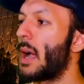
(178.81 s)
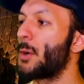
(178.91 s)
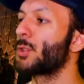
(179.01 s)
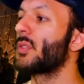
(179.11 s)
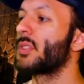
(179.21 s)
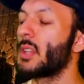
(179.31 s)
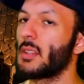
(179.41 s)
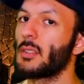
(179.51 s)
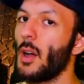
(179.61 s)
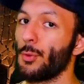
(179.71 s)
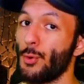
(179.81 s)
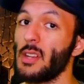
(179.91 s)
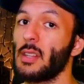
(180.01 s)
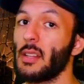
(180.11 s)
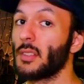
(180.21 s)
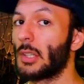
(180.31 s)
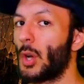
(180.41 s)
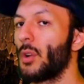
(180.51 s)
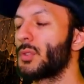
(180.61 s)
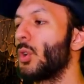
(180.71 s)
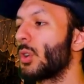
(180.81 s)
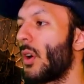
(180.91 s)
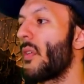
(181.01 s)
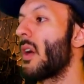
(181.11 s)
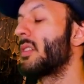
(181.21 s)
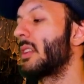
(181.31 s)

out of 6 stars rating. There's a lot of talk of us